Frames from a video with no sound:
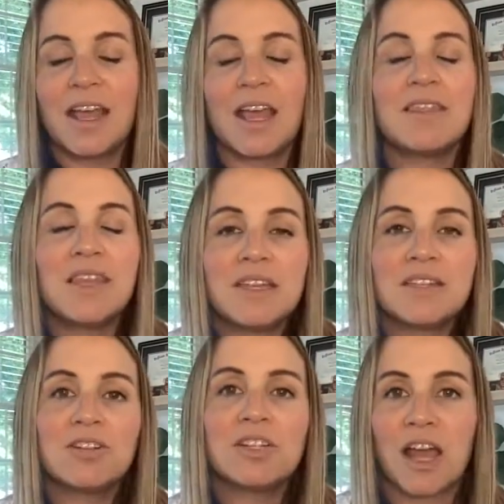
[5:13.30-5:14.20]
and these
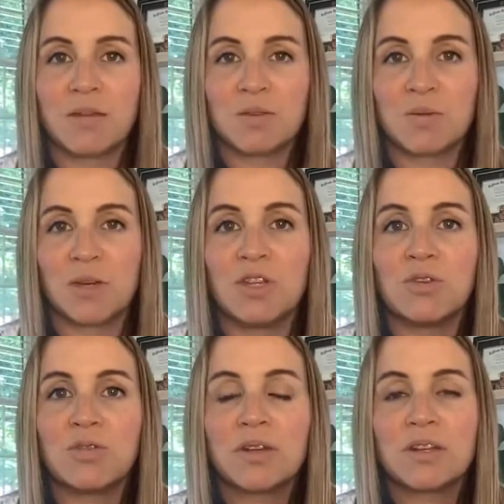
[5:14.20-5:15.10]
are times when
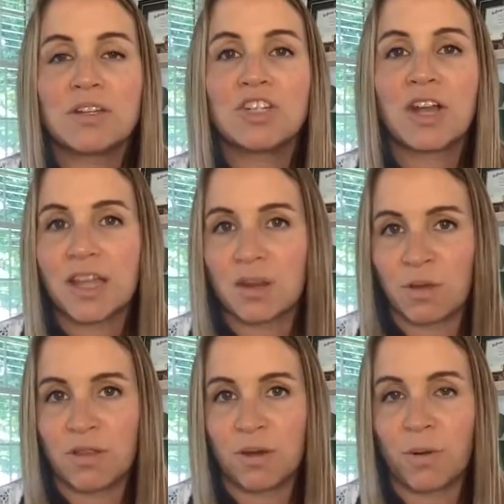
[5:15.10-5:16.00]
you check in
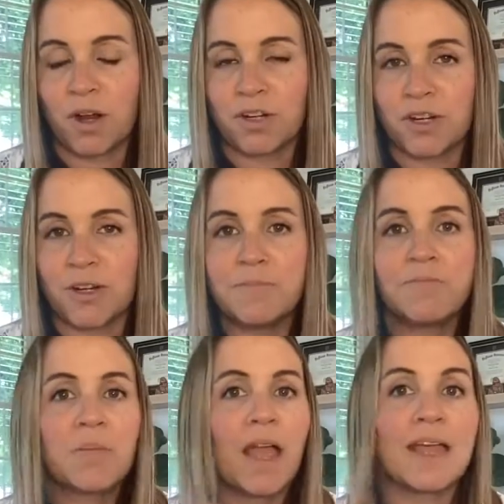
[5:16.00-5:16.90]
with your partner,
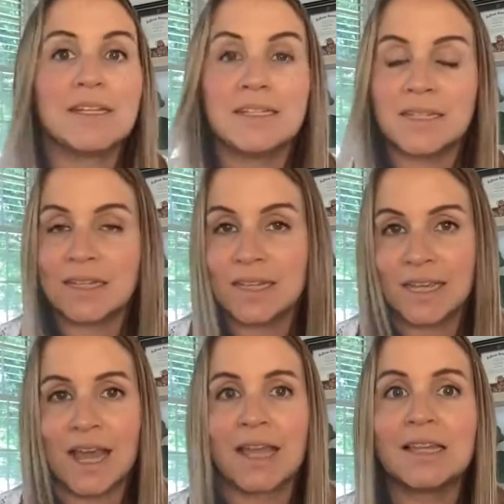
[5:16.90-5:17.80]

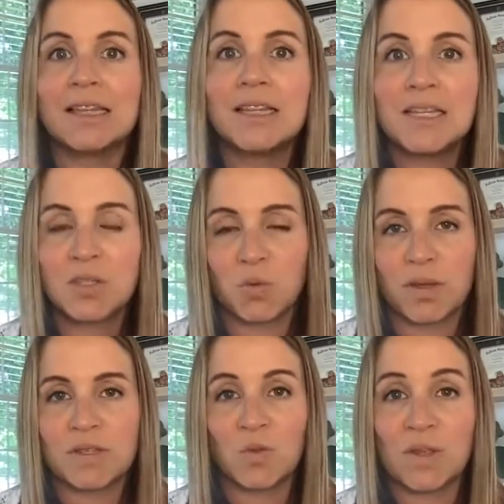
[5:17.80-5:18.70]
ideally at least
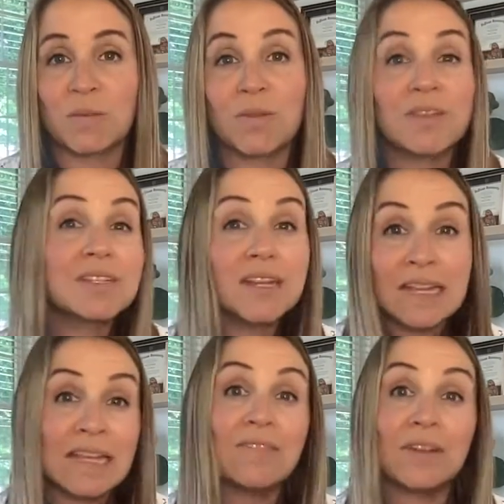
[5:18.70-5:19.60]
once a week, but this could
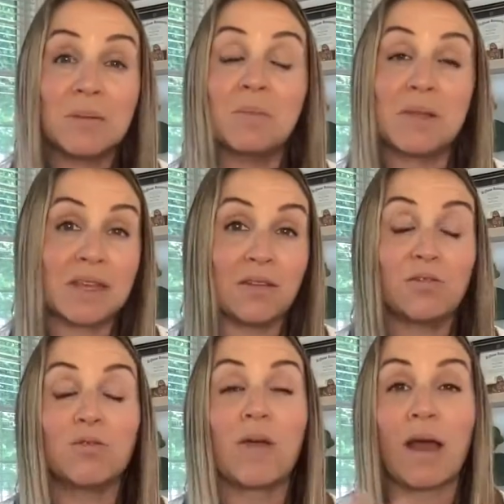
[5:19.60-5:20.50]
even be
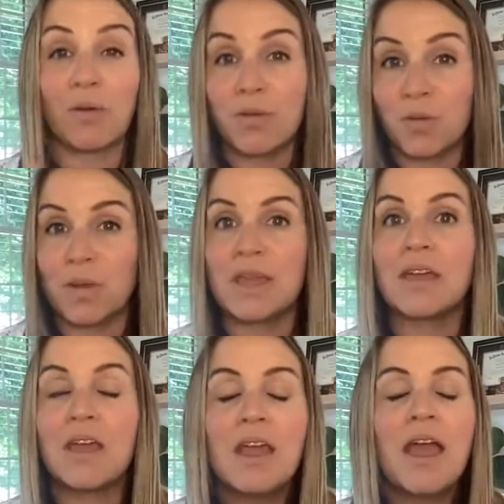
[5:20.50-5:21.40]
throughout the
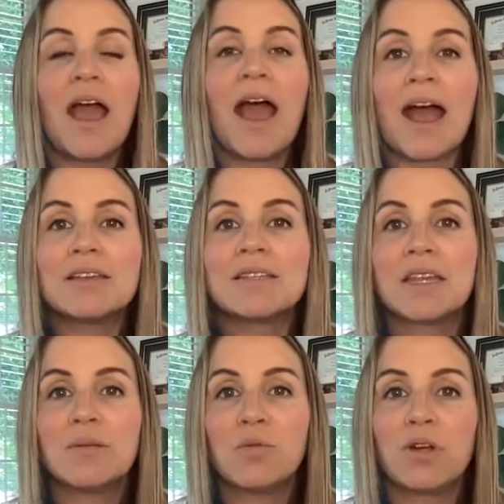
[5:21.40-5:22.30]
week,
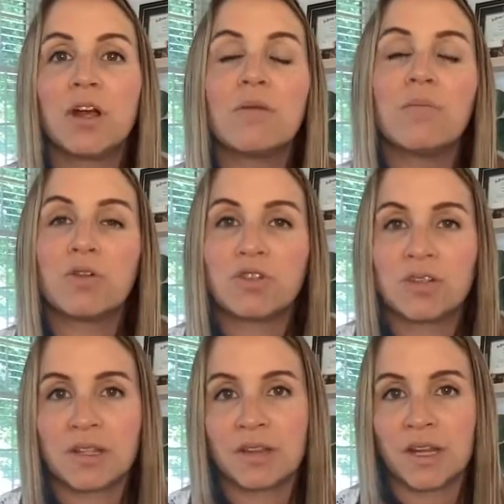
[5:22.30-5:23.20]
asking more
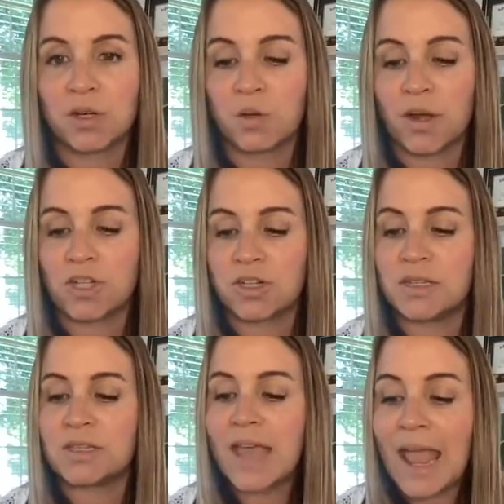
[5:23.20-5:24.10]
emotionally layered
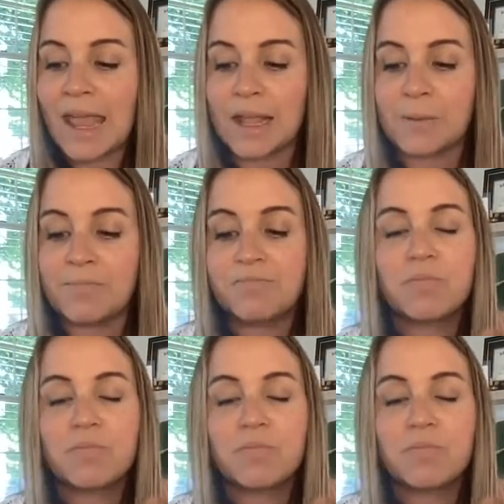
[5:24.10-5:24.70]
questions. Hey,